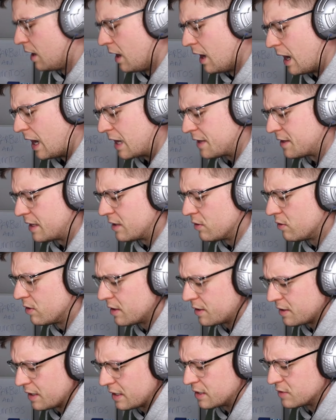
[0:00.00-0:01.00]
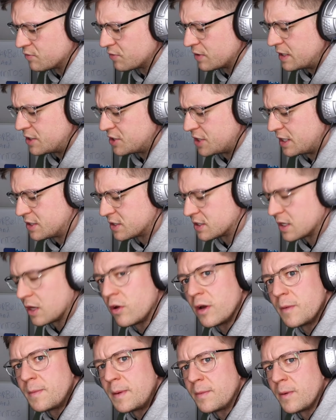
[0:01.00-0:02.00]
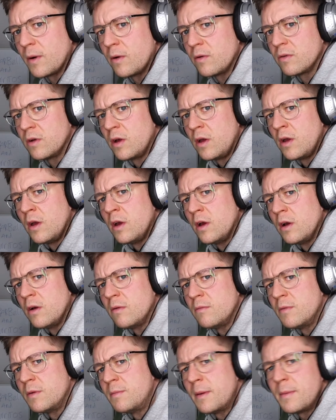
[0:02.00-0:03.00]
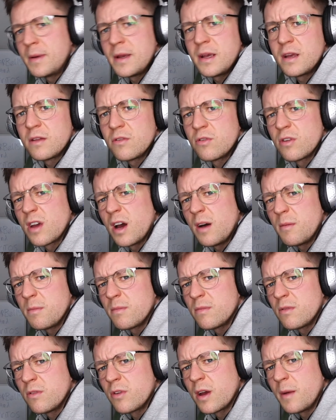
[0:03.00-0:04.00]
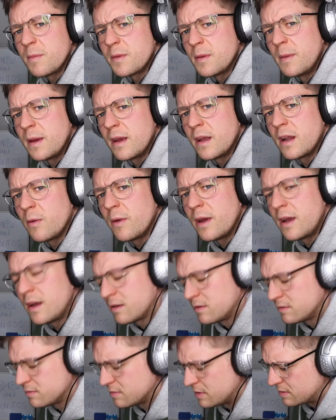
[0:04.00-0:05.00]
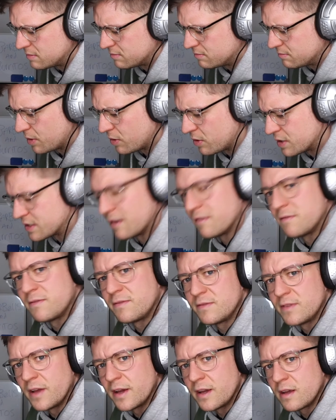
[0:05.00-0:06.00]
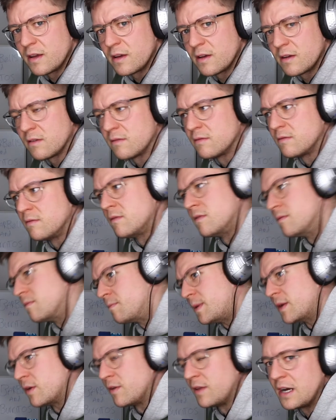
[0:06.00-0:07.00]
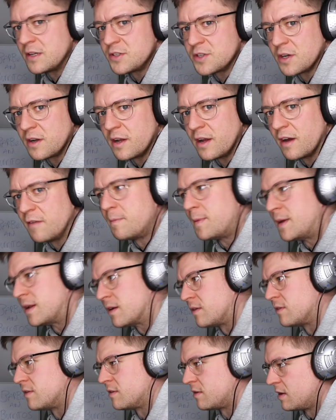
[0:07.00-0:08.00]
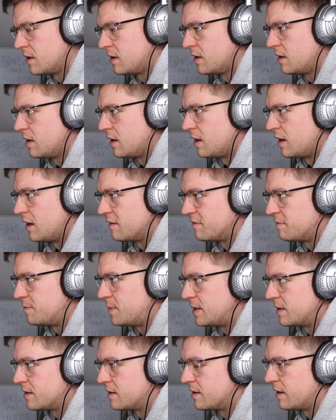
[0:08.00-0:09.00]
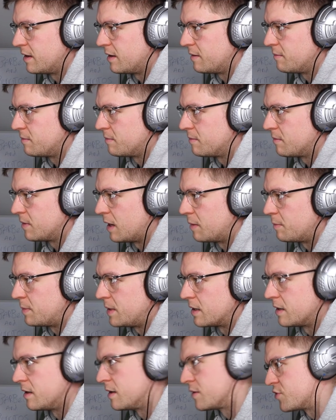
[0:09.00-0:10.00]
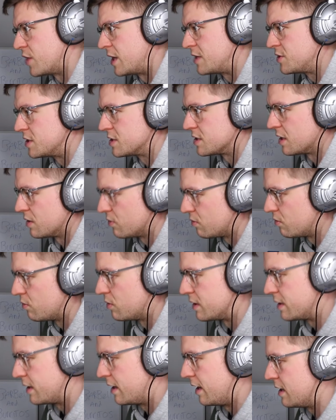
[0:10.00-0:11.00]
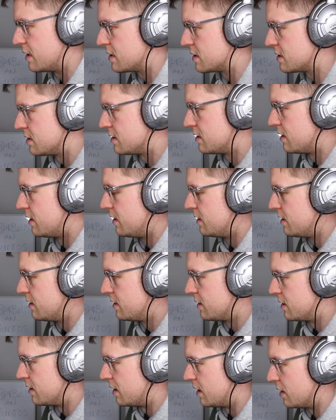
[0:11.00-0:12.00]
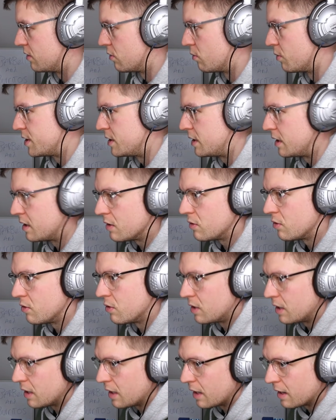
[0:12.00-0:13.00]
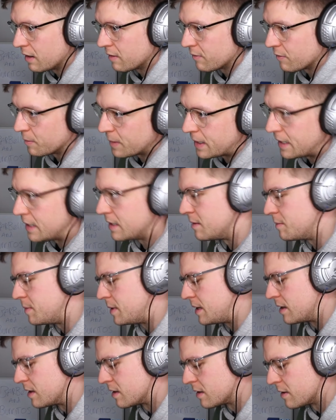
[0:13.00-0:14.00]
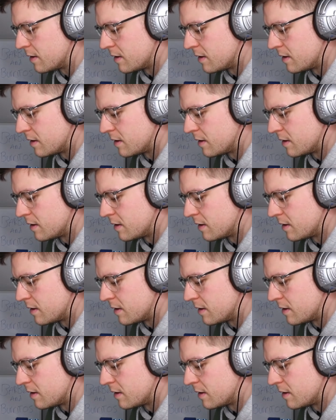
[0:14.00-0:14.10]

I think the only thing that's really changed is a lot of people would maybe look up, look up to me in a way because I've, like, been on that journey. I've been on, I've been, um, I've been in the trenches. I know what it takes. I know what you need to do to get from A to B.